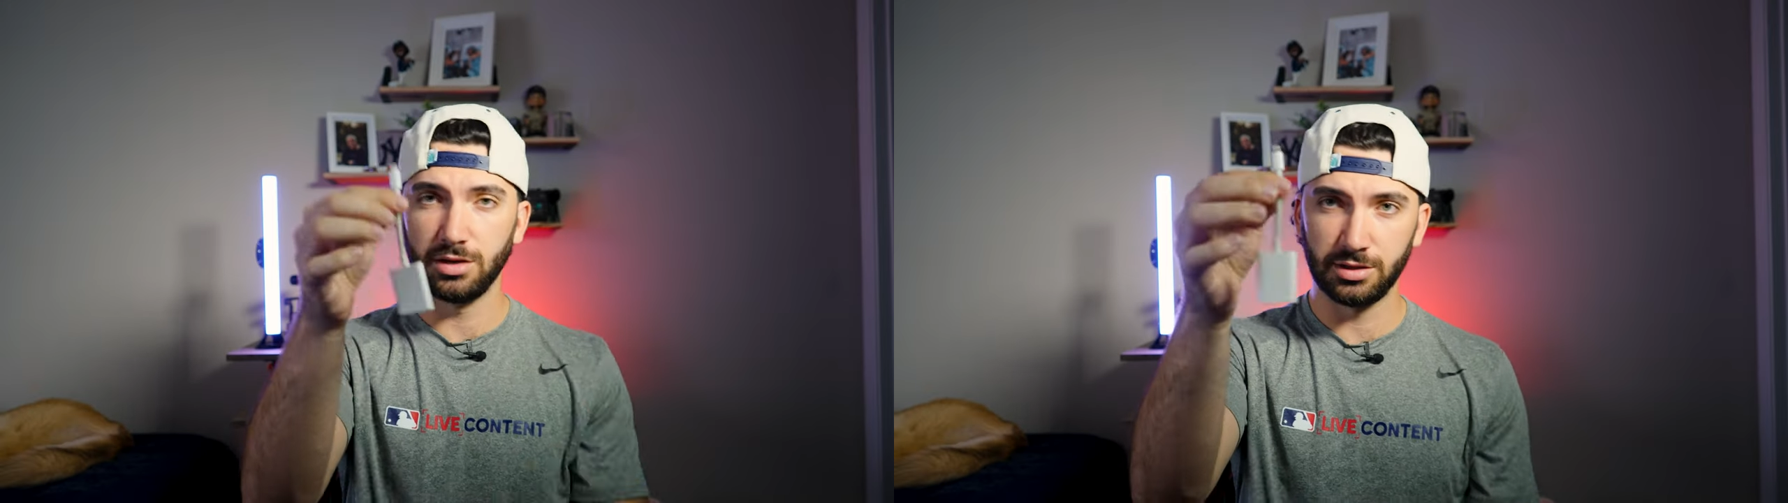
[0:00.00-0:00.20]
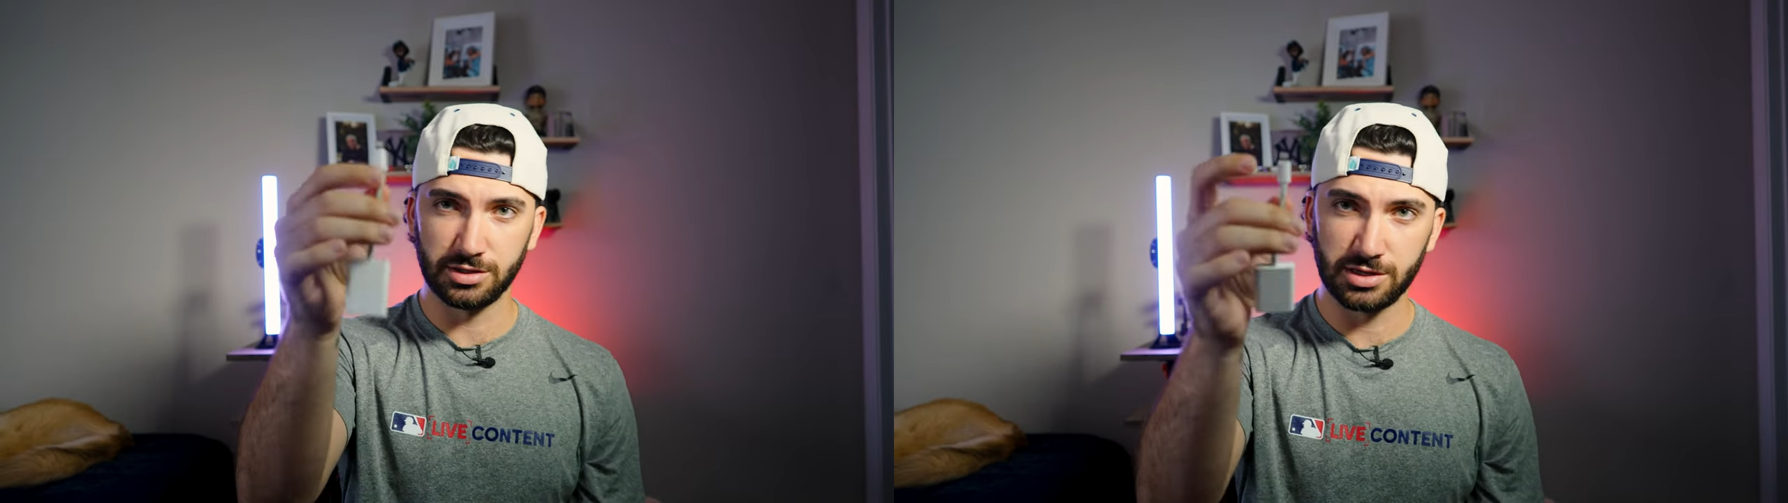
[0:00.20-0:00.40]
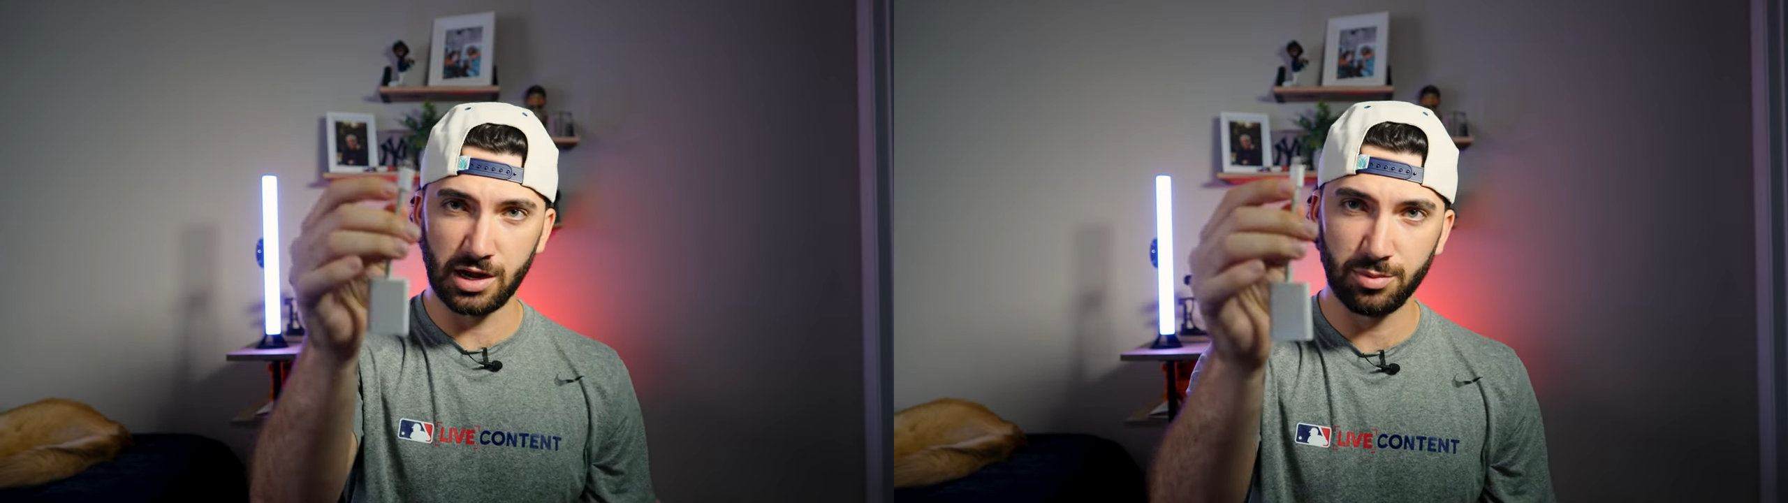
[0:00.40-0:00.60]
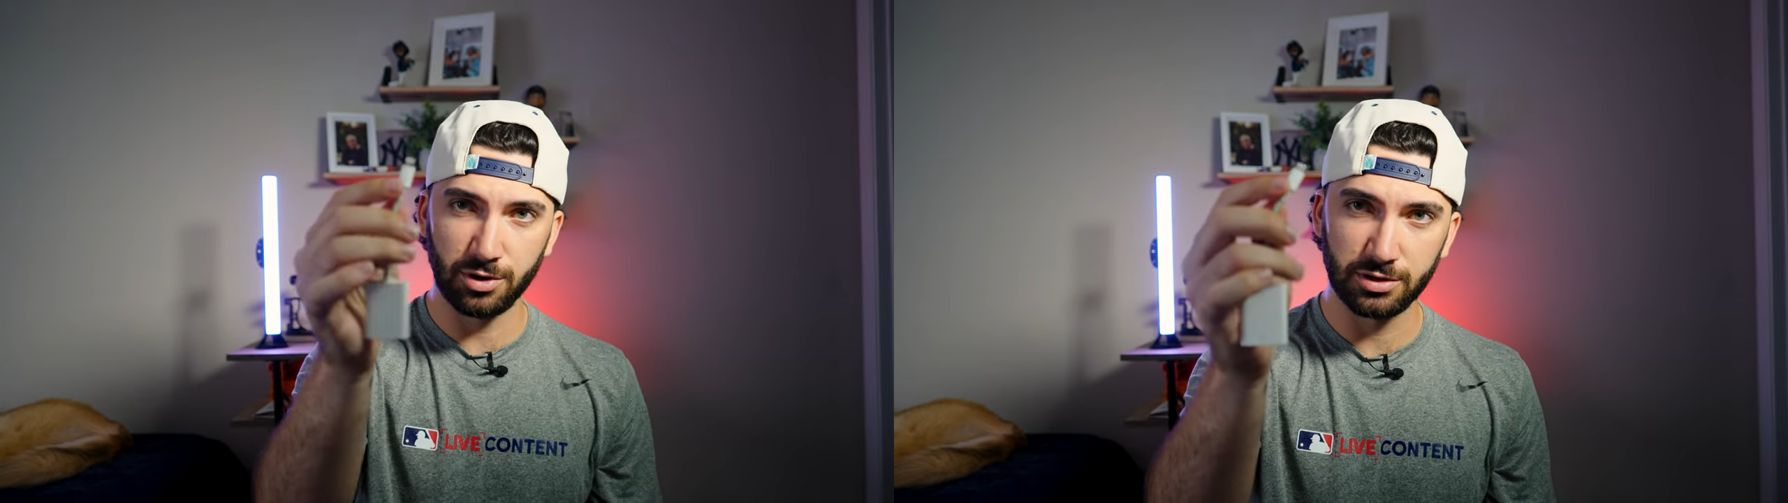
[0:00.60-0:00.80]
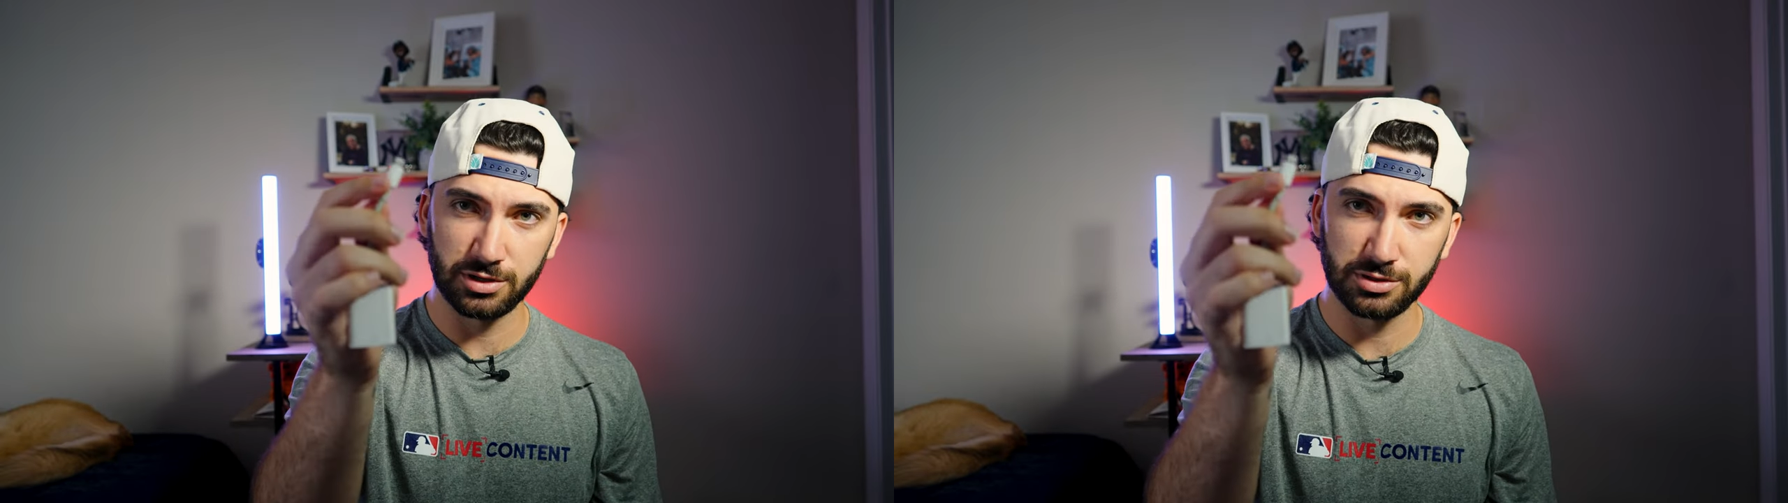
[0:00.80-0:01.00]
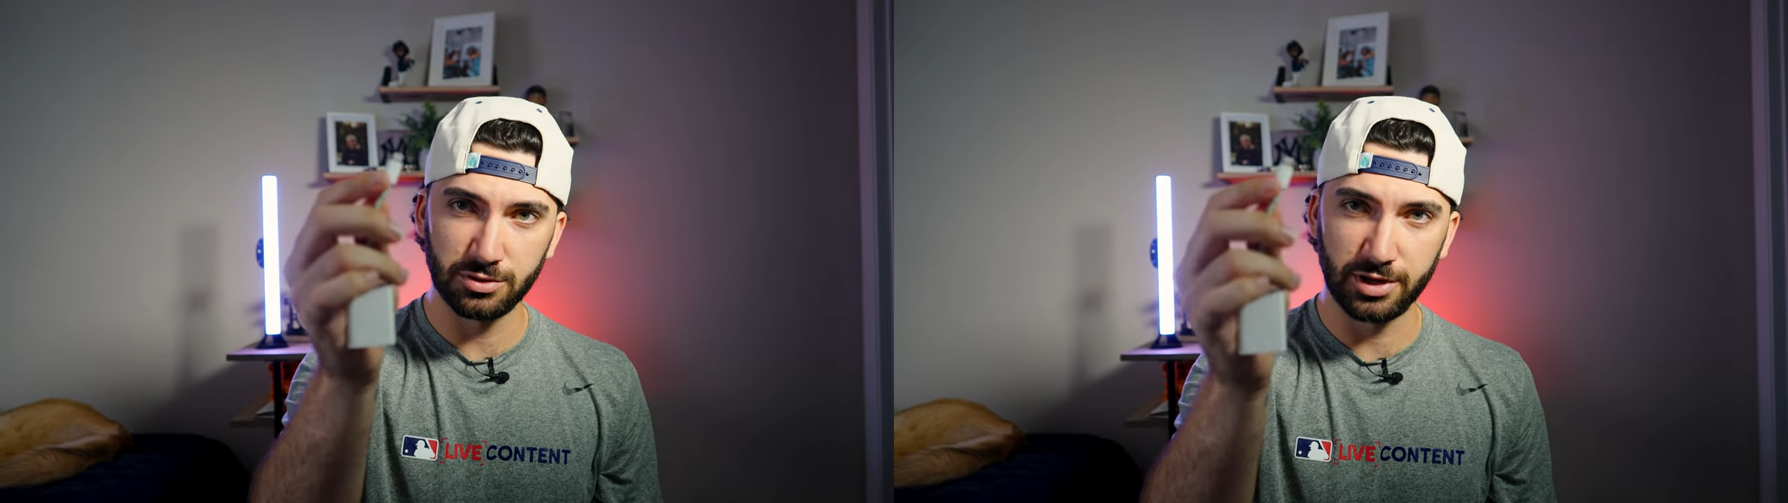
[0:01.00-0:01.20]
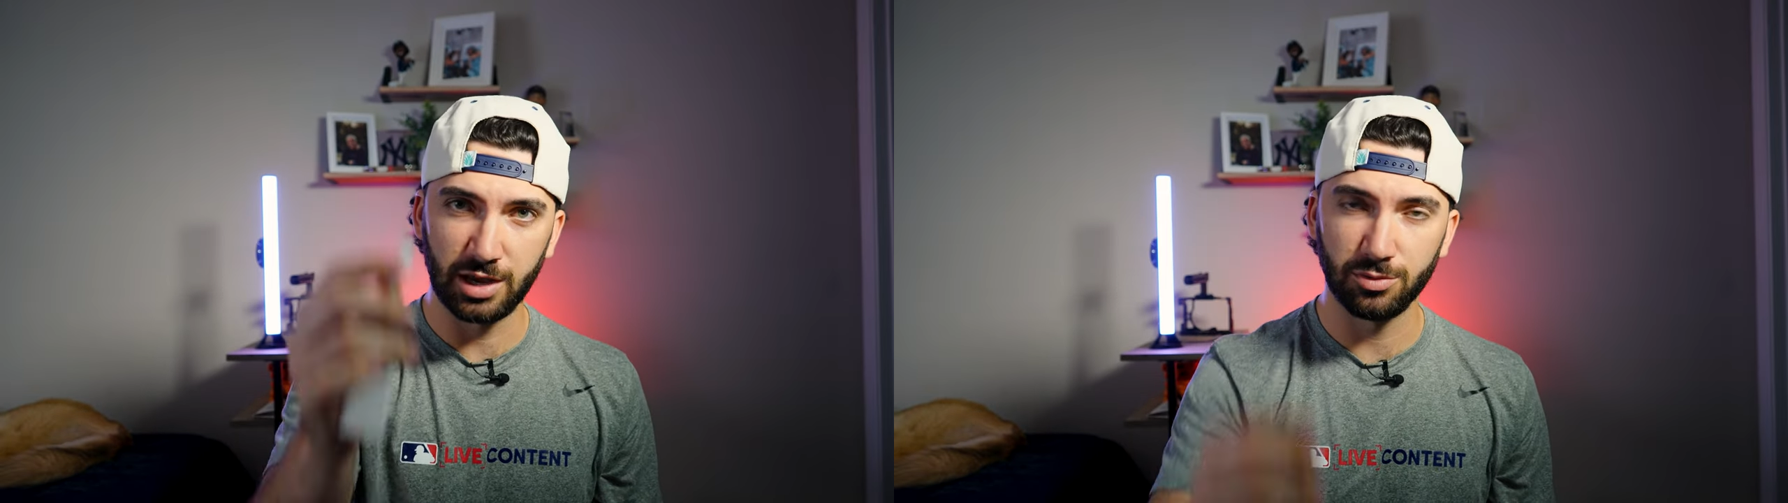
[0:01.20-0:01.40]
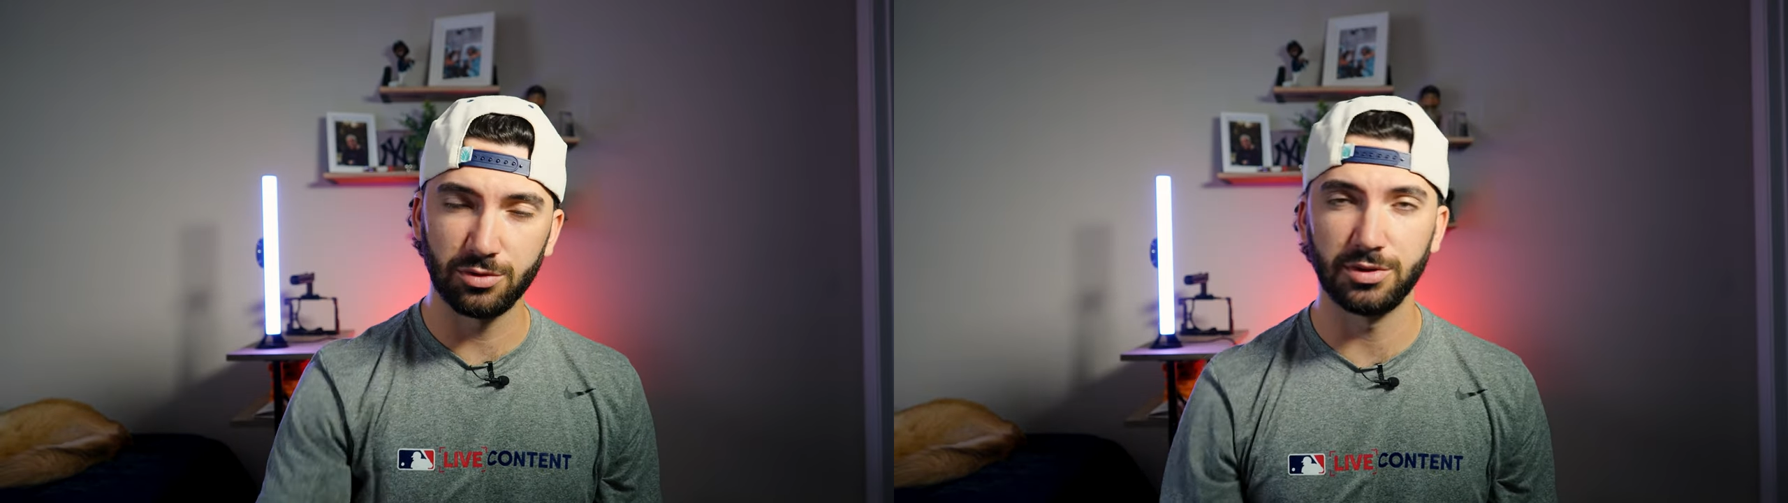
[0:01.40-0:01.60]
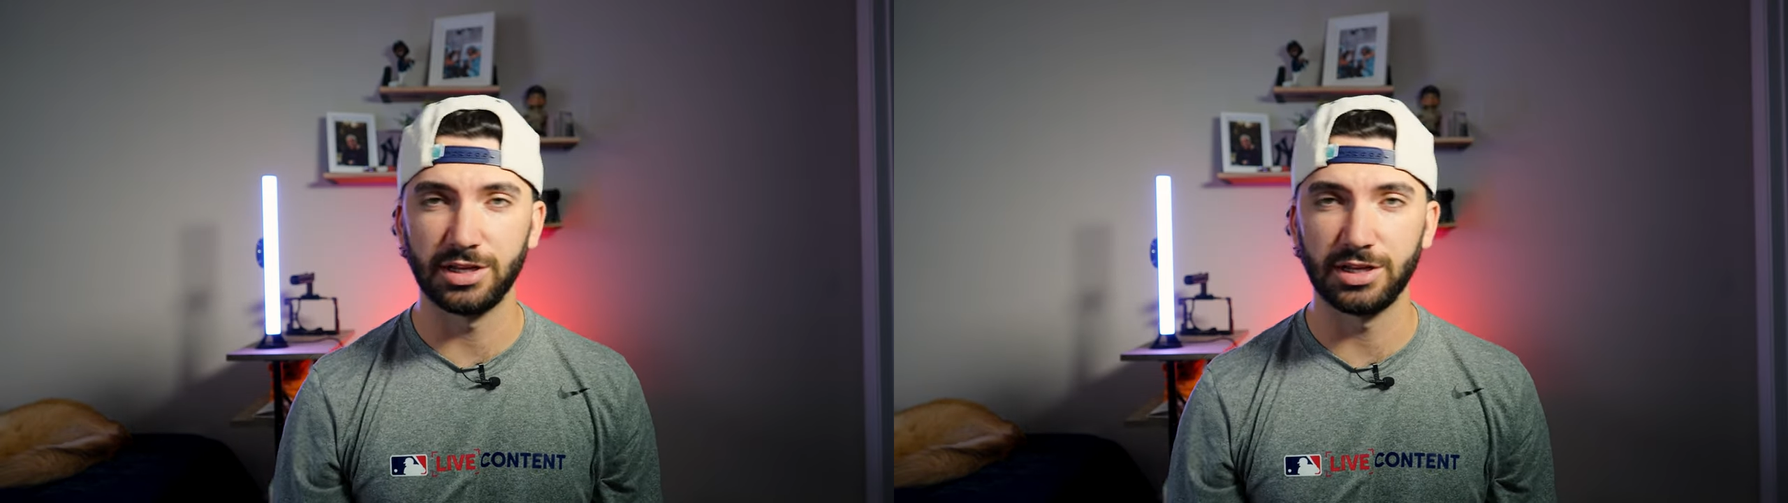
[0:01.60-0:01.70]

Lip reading: in the top part of this little cable,